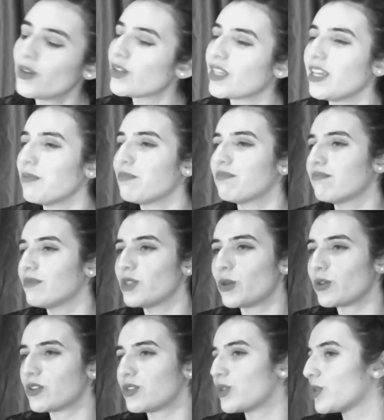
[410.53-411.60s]
you could keep
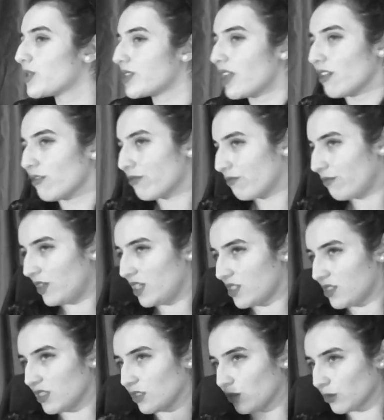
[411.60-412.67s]
doors to yourself
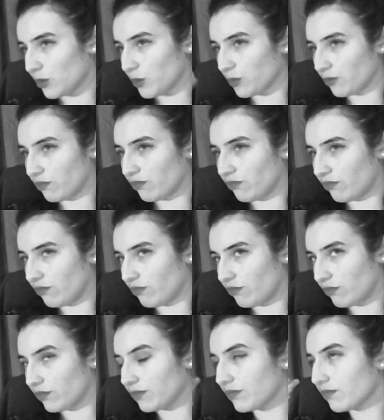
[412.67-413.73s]
in a secure room.
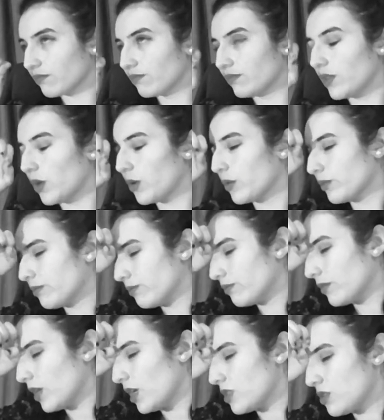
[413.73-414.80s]
No,
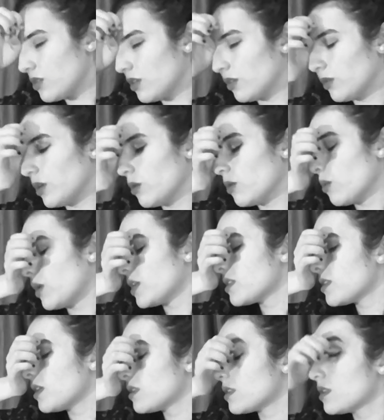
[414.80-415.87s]
I do not agree with what
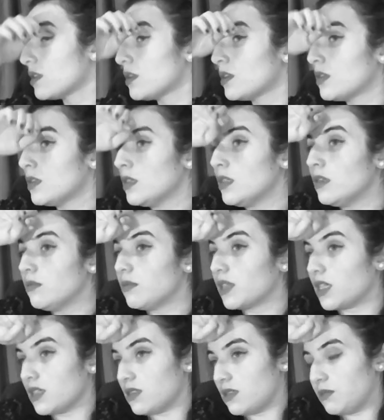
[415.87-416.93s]
I said.
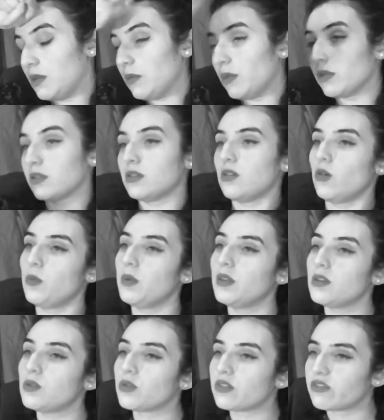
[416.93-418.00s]
Because people could
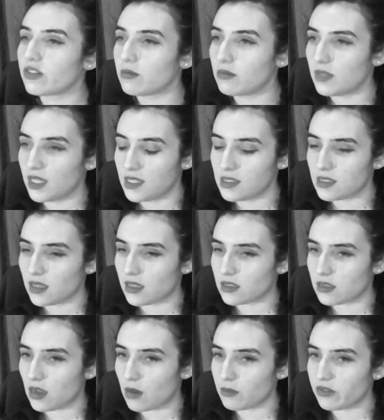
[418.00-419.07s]
open the door from the
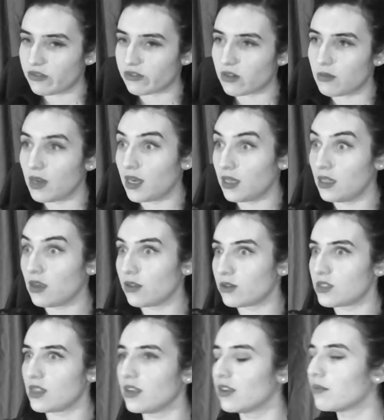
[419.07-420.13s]
inside, coming from any
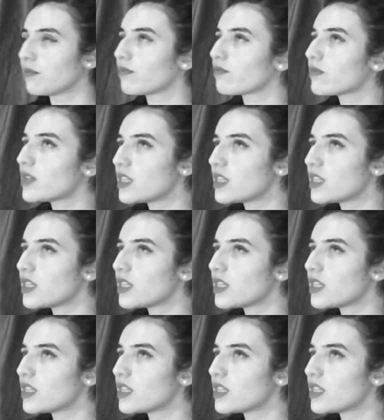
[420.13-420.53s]
other time,